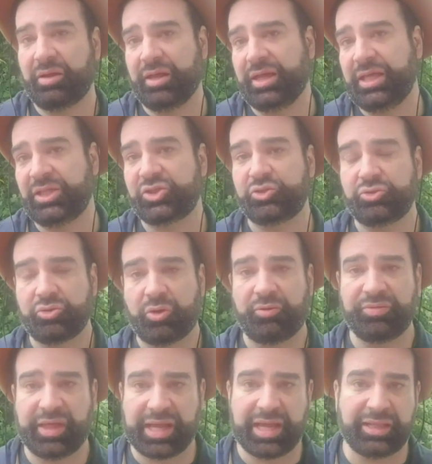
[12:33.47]
each of
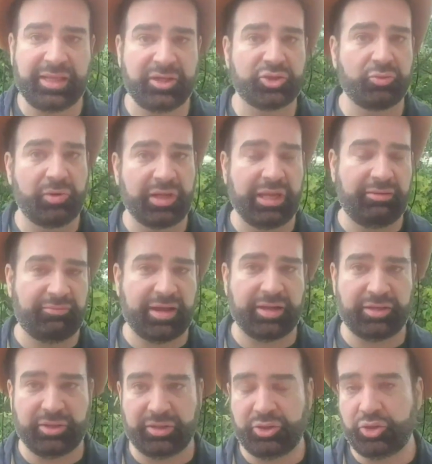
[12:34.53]
the cuttings will give a
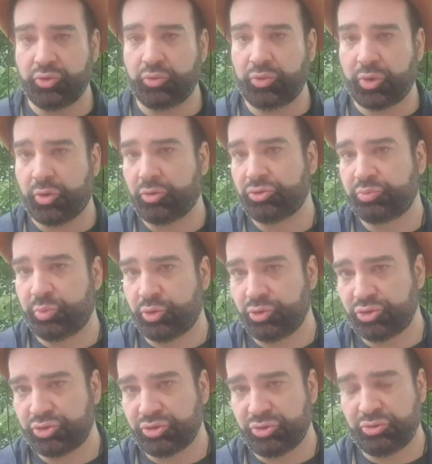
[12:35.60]
new rose
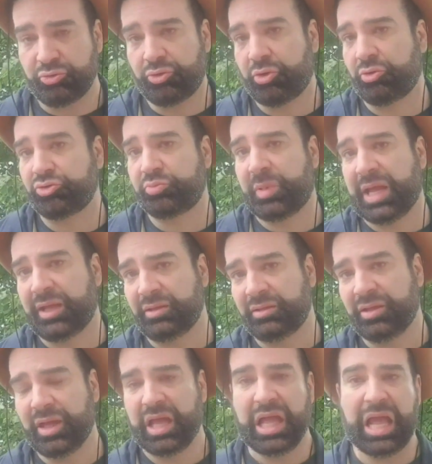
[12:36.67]
bush, new rose plant,
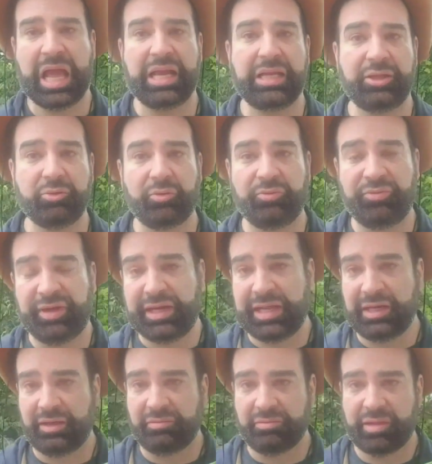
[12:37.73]
and it will fill
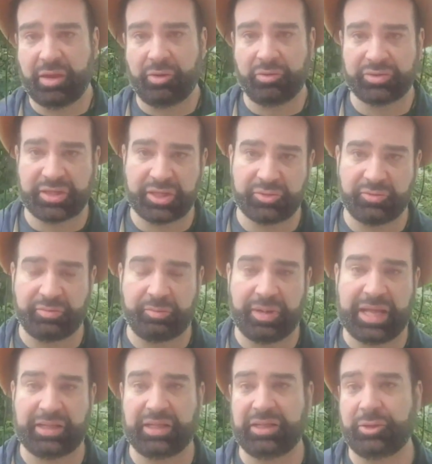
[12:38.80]
in the whole size of the
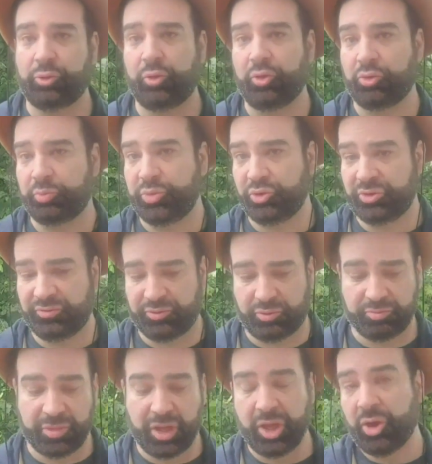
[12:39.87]
plant and it will look beautiful.
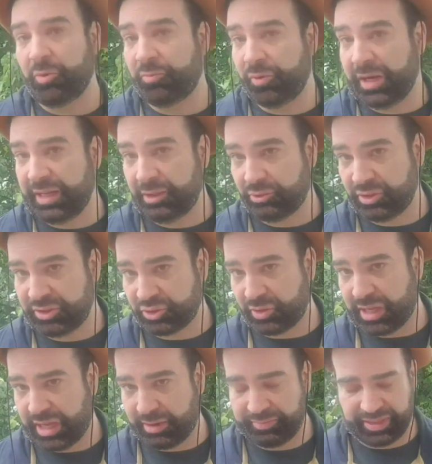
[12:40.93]
Hopefully it's going
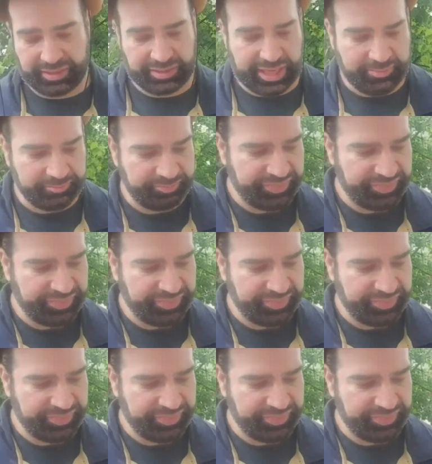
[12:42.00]
to happen, yeah.